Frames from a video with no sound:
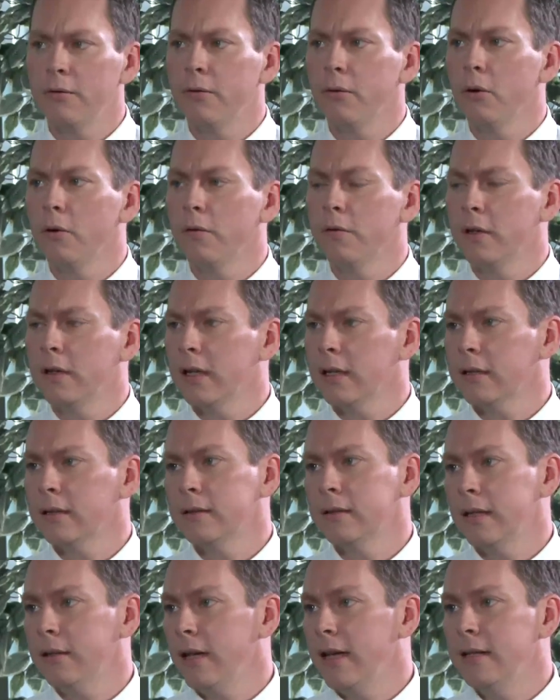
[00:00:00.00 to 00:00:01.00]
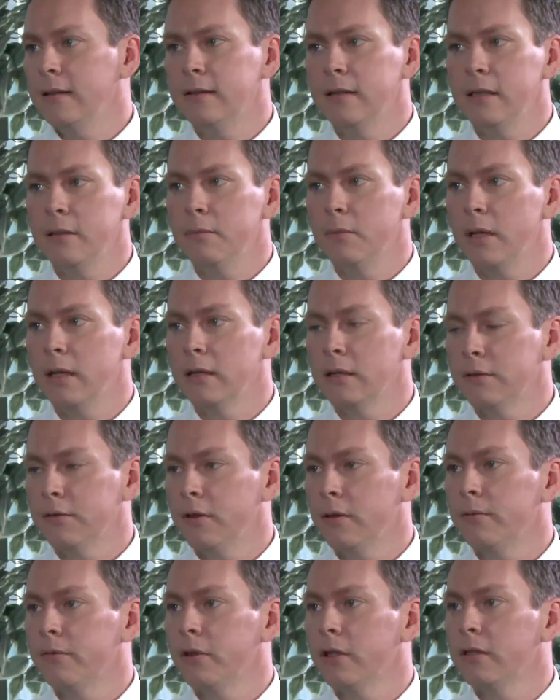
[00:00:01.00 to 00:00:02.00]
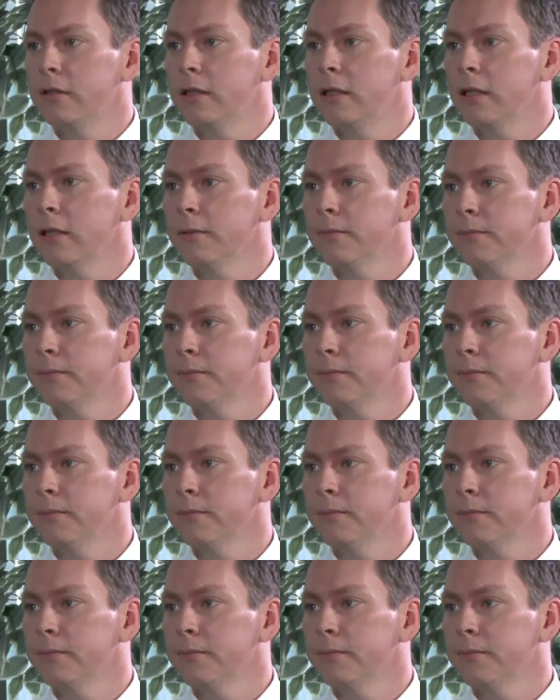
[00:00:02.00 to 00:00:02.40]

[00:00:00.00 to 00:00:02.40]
for over the next 18 months from Frontier?